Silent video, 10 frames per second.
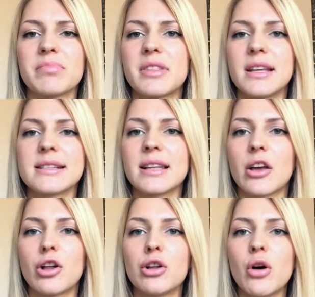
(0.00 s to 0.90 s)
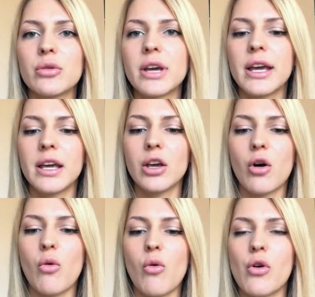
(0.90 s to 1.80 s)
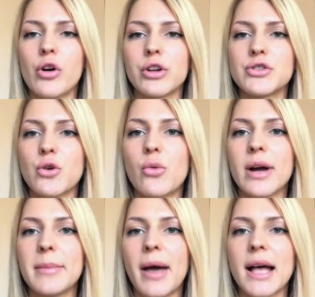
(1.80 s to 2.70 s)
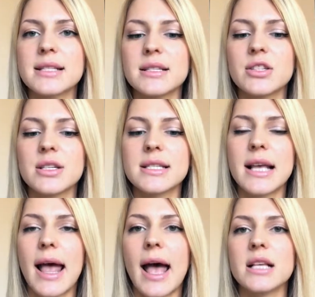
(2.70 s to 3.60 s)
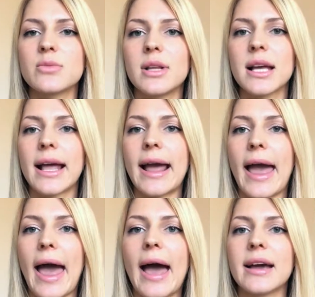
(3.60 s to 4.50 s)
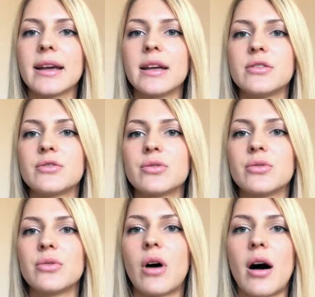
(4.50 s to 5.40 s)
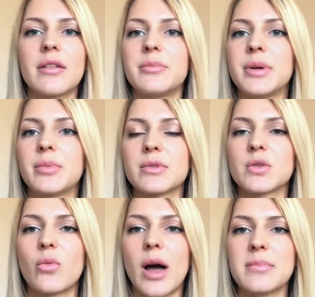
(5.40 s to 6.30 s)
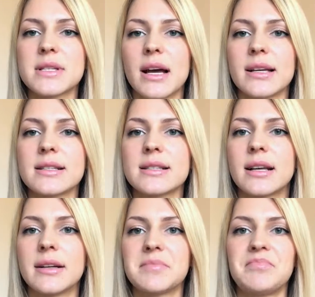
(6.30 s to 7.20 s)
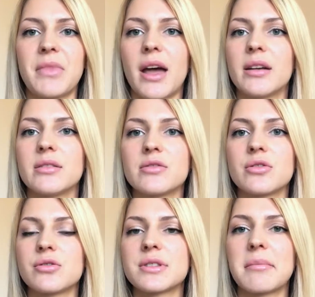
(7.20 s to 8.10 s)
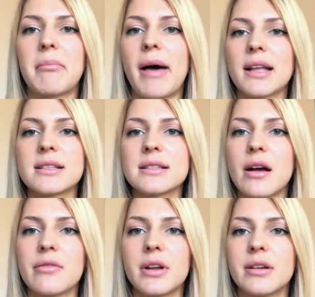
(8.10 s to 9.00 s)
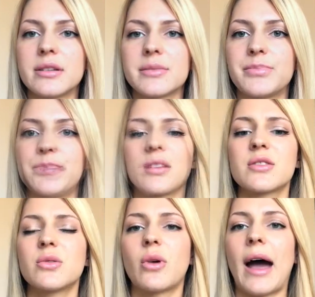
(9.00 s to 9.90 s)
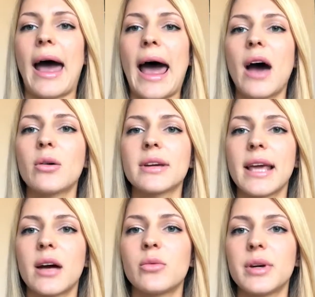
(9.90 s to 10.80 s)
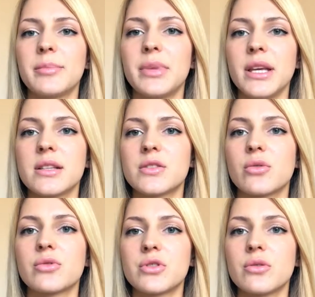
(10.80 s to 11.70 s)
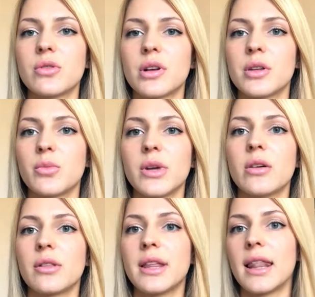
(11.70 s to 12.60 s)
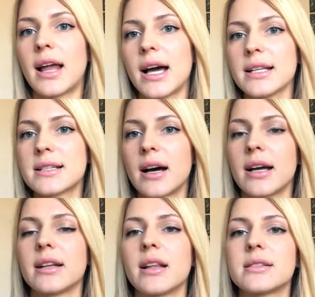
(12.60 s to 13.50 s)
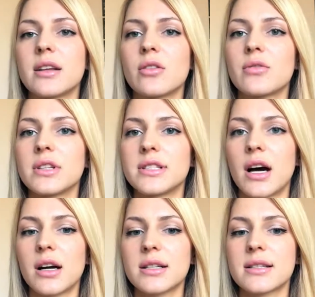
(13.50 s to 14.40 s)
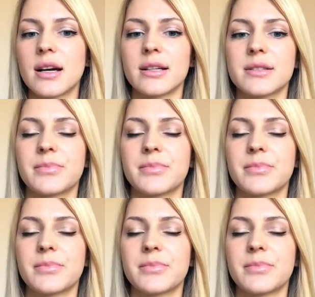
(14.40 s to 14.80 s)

things like cloaking or doorway passages, as well as hack into other people's websites and insert some bad stuff in it. So how can we be so sure that we're on the light side instead of the dark side?